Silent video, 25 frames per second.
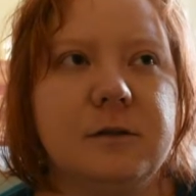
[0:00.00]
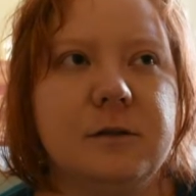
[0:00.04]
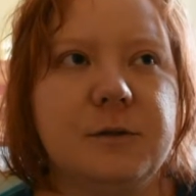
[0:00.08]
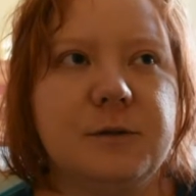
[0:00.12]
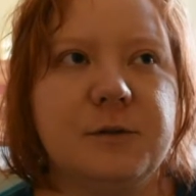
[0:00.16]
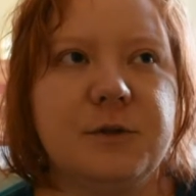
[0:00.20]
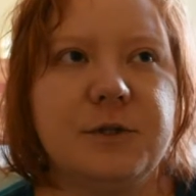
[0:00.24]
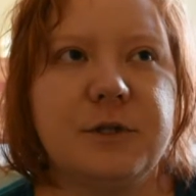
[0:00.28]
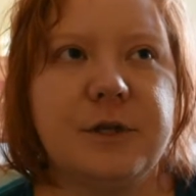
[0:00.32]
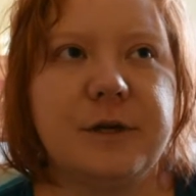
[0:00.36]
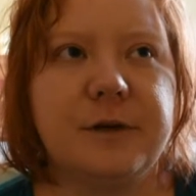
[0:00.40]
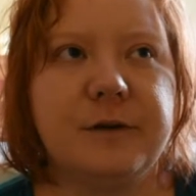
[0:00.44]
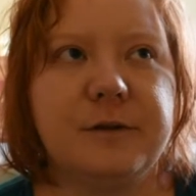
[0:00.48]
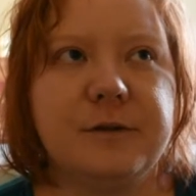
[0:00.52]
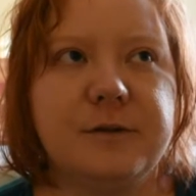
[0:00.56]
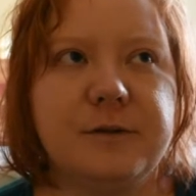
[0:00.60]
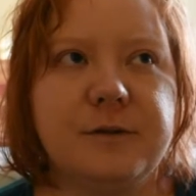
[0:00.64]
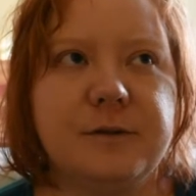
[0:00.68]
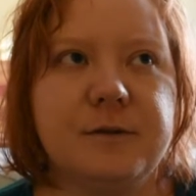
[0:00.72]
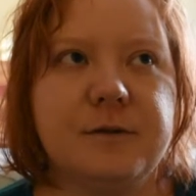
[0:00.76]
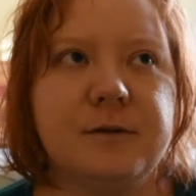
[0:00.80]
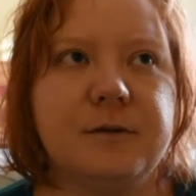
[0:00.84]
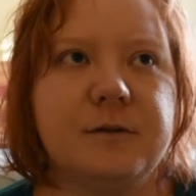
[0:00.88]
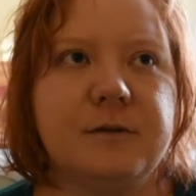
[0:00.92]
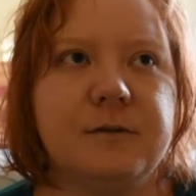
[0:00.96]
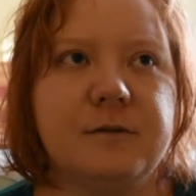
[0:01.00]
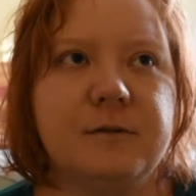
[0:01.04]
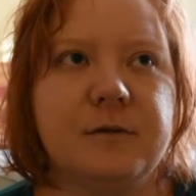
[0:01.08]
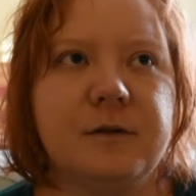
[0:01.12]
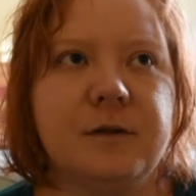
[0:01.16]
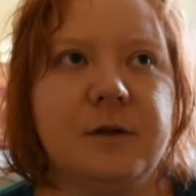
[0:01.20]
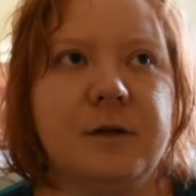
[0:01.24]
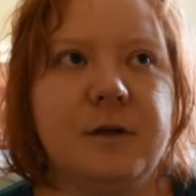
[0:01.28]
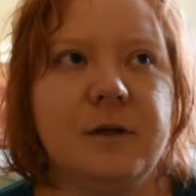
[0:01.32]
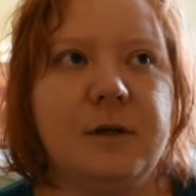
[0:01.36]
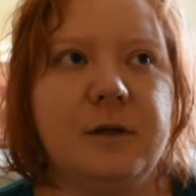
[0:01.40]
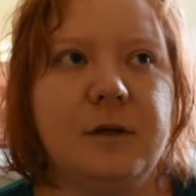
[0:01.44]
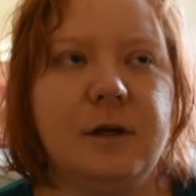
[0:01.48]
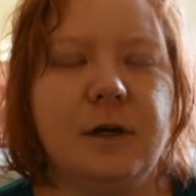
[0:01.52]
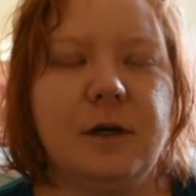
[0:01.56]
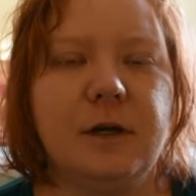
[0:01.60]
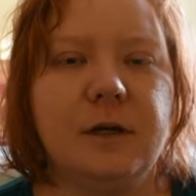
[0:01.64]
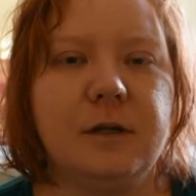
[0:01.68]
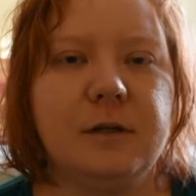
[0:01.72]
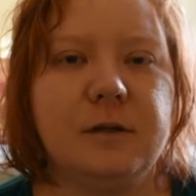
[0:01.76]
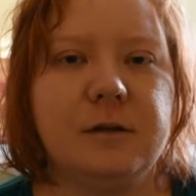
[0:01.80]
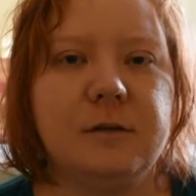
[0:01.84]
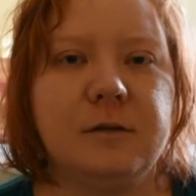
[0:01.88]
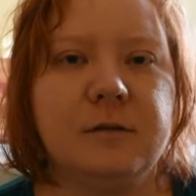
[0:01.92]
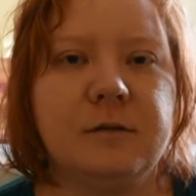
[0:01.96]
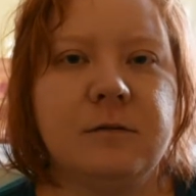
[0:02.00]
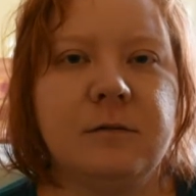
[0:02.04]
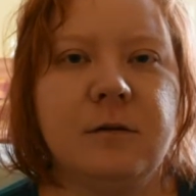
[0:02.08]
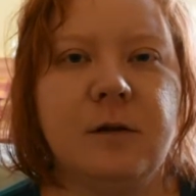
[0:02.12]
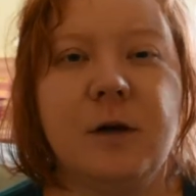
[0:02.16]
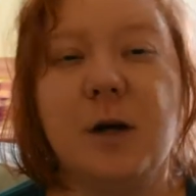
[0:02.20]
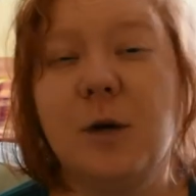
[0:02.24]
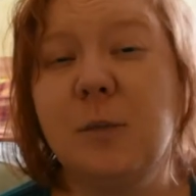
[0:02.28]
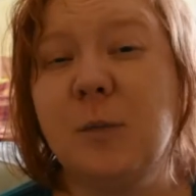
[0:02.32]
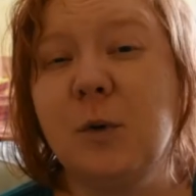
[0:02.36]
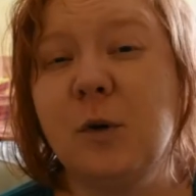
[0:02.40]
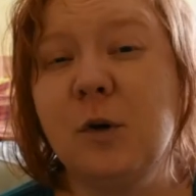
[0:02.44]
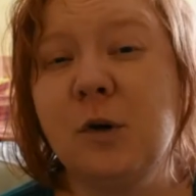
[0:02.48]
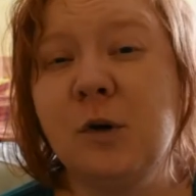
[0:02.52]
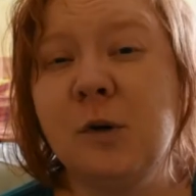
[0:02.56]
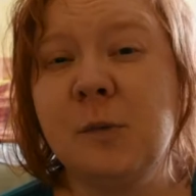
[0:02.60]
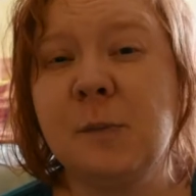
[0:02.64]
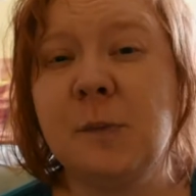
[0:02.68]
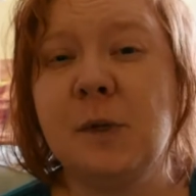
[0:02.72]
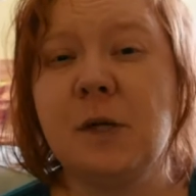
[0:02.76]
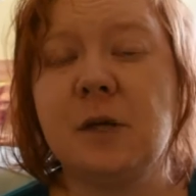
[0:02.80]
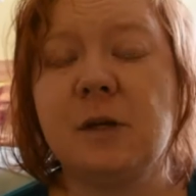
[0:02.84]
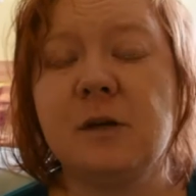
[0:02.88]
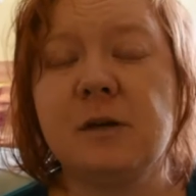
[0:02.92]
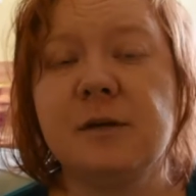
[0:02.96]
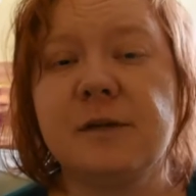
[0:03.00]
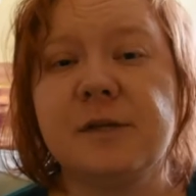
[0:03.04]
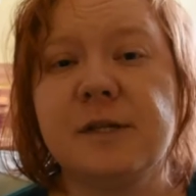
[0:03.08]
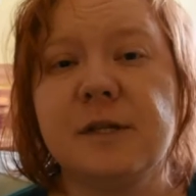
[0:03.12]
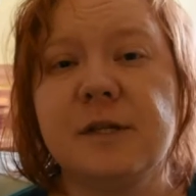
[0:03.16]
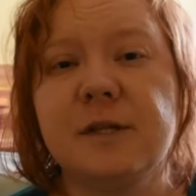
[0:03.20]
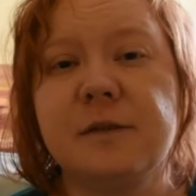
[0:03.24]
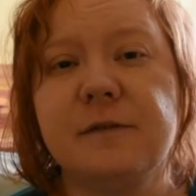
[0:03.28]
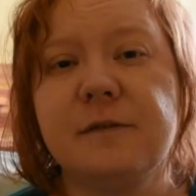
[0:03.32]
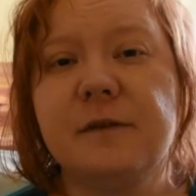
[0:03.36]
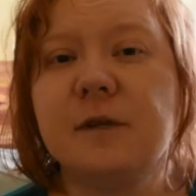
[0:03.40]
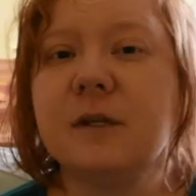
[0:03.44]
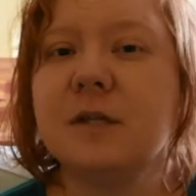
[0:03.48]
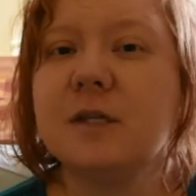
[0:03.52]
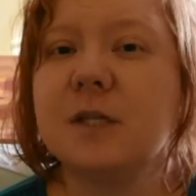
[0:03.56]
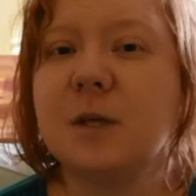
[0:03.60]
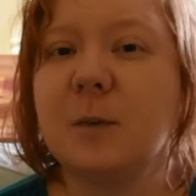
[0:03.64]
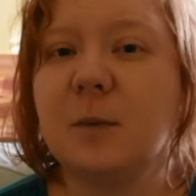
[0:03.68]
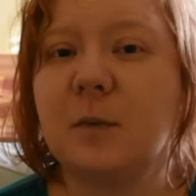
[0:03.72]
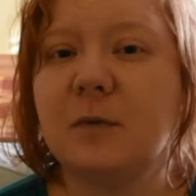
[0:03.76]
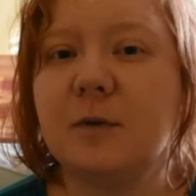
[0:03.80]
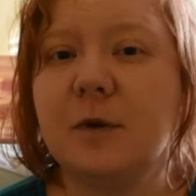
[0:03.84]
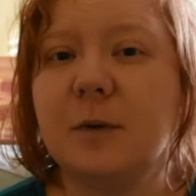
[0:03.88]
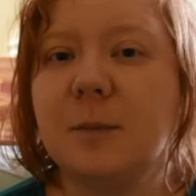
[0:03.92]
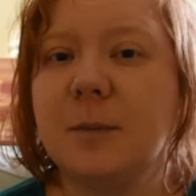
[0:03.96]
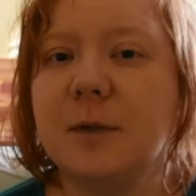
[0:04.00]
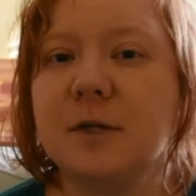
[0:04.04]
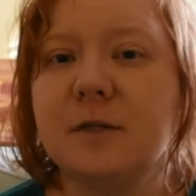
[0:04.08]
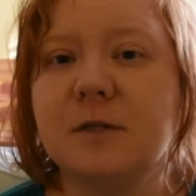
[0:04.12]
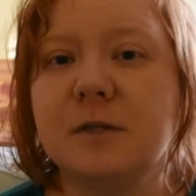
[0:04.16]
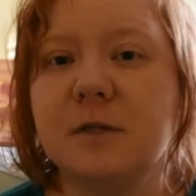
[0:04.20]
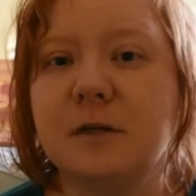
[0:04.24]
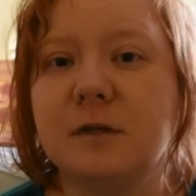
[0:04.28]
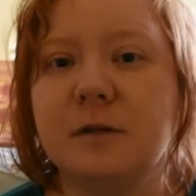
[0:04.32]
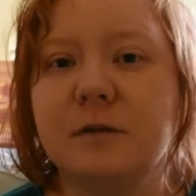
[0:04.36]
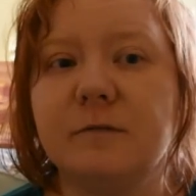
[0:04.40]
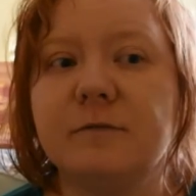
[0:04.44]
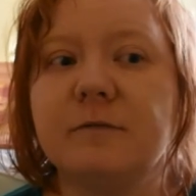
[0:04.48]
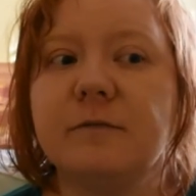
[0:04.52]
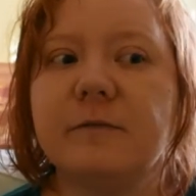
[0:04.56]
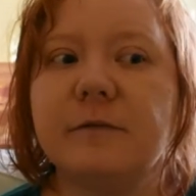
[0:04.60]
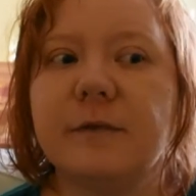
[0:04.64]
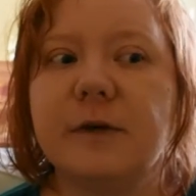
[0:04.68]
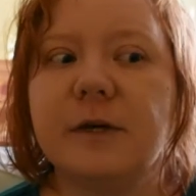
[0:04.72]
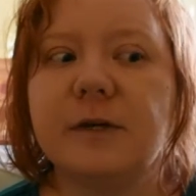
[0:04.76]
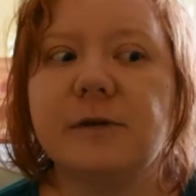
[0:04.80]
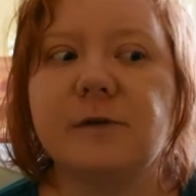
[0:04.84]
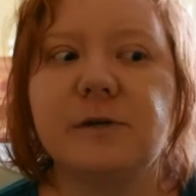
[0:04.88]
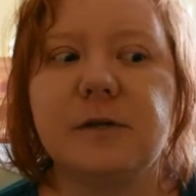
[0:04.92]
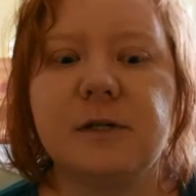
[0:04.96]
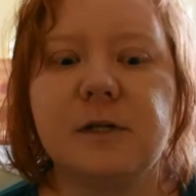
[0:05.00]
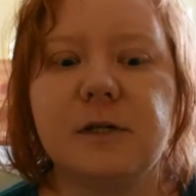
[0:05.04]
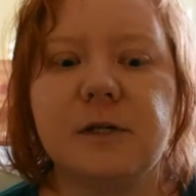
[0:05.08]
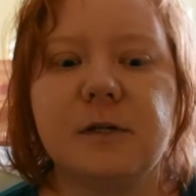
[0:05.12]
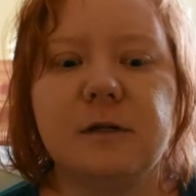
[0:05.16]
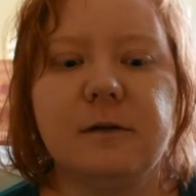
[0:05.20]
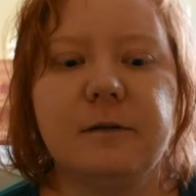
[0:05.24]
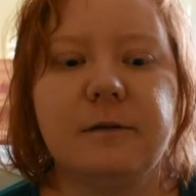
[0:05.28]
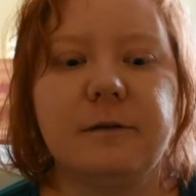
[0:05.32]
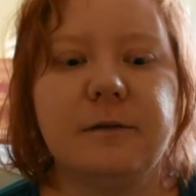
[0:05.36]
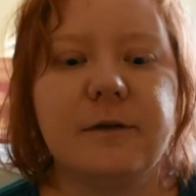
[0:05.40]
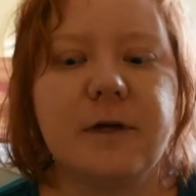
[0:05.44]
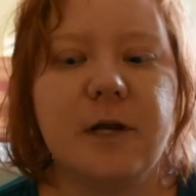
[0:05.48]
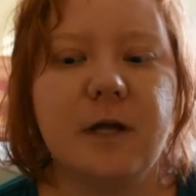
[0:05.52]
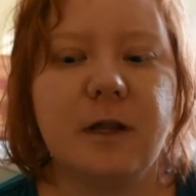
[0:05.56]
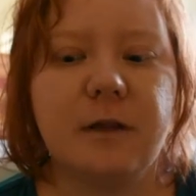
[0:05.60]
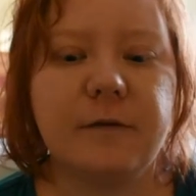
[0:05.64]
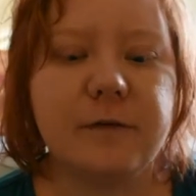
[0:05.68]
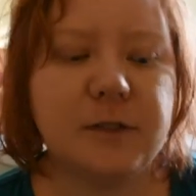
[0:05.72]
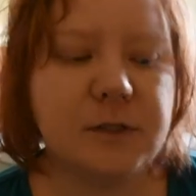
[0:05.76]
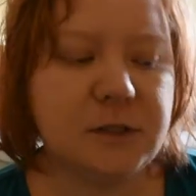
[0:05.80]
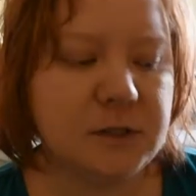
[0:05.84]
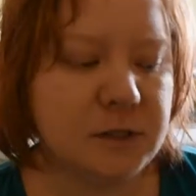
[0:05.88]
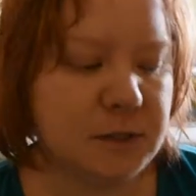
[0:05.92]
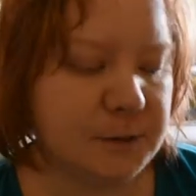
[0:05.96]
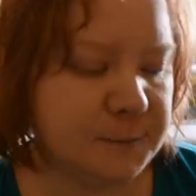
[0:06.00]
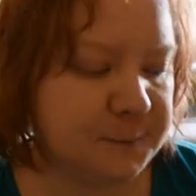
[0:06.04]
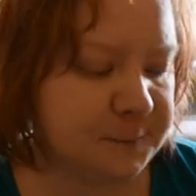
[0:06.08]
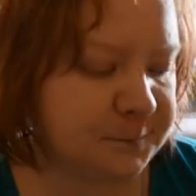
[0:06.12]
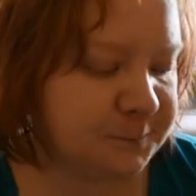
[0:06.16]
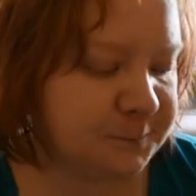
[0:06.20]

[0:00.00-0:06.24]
shares in her book, because I think some of them are still very relevant.